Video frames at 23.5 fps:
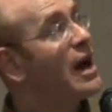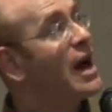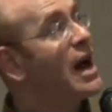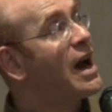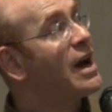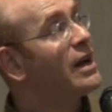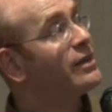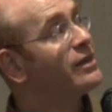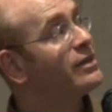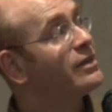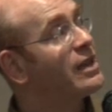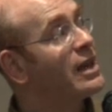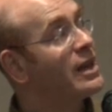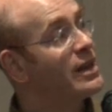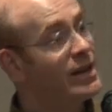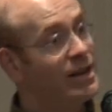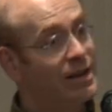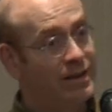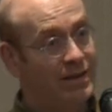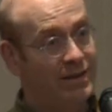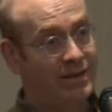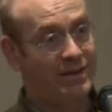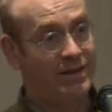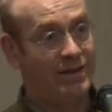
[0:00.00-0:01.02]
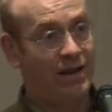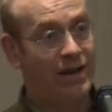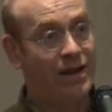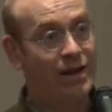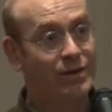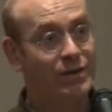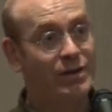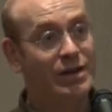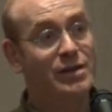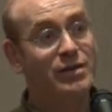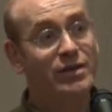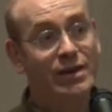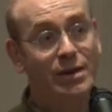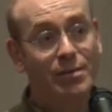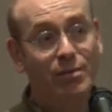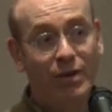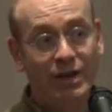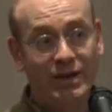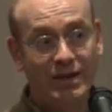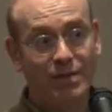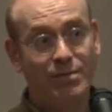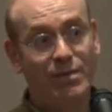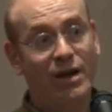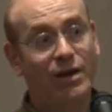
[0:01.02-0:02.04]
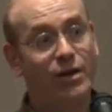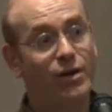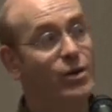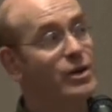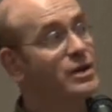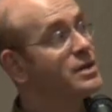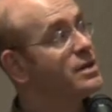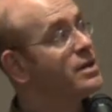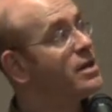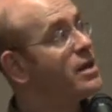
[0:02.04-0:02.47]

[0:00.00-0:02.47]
And then it's, uh, the, the implicit macro is